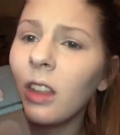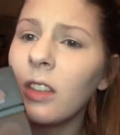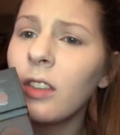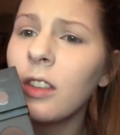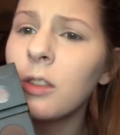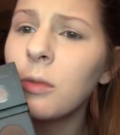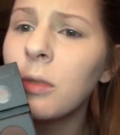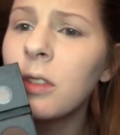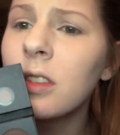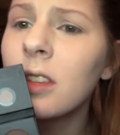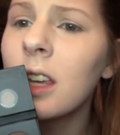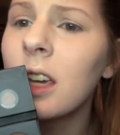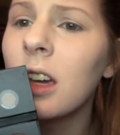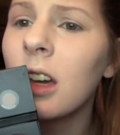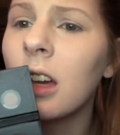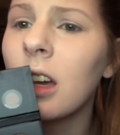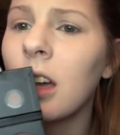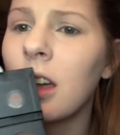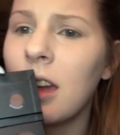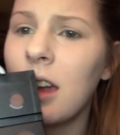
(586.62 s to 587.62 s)
This one's
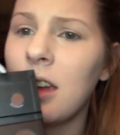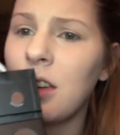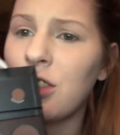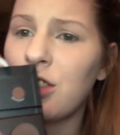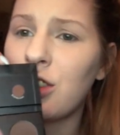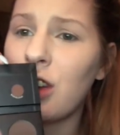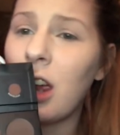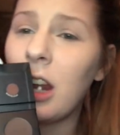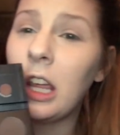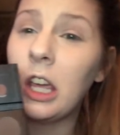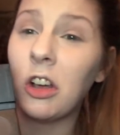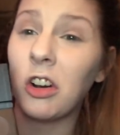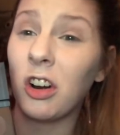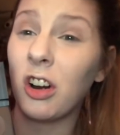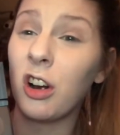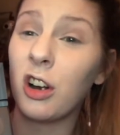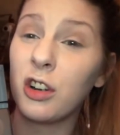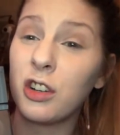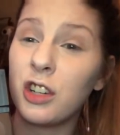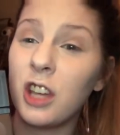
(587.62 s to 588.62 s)
like a
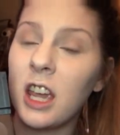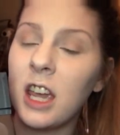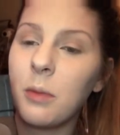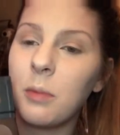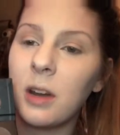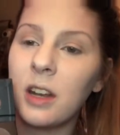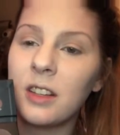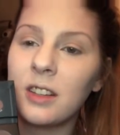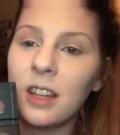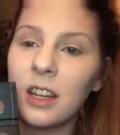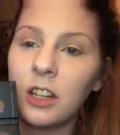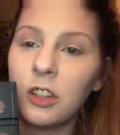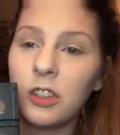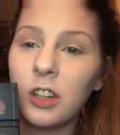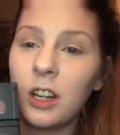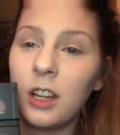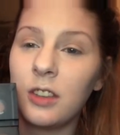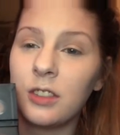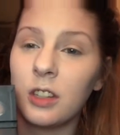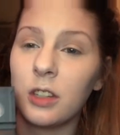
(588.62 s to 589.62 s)
shiny-er shade, but it's not as
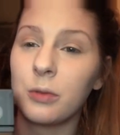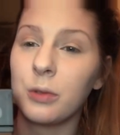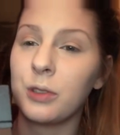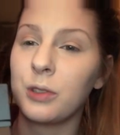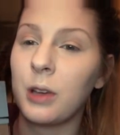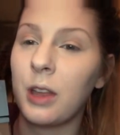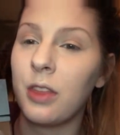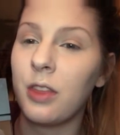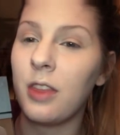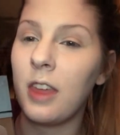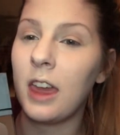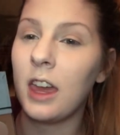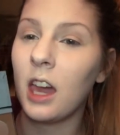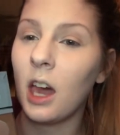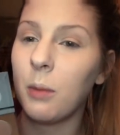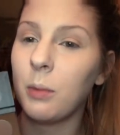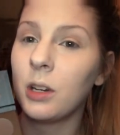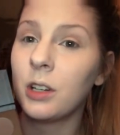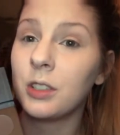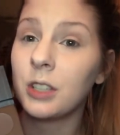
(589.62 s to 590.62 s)
shiny as this one, so I think
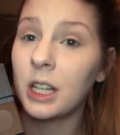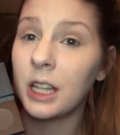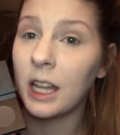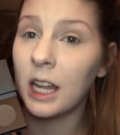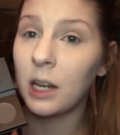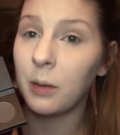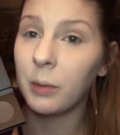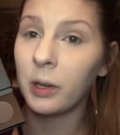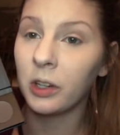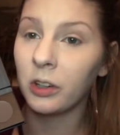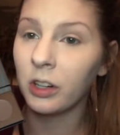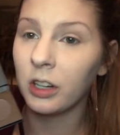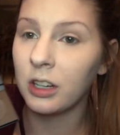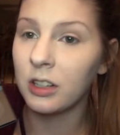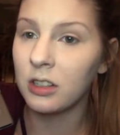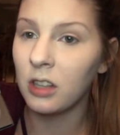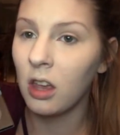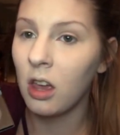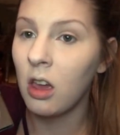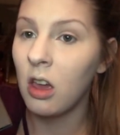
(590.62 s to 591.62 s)
I'm going to try that in my
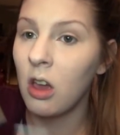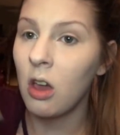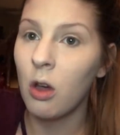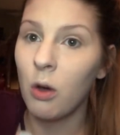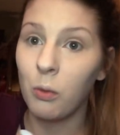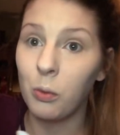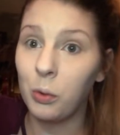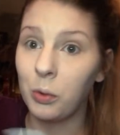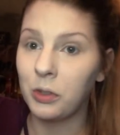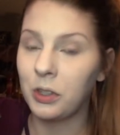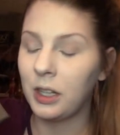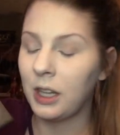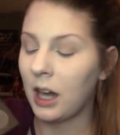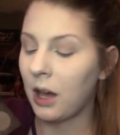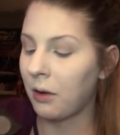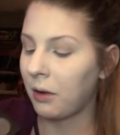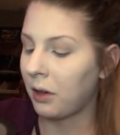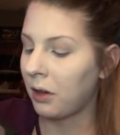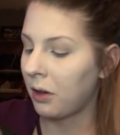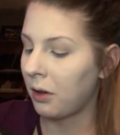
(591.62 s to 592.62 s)
crease. We'll see
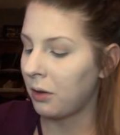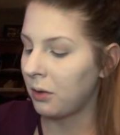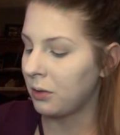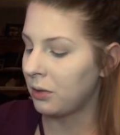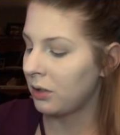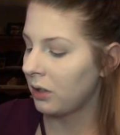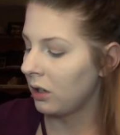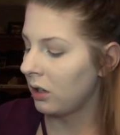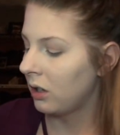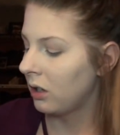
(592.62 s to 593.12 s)
how it goes.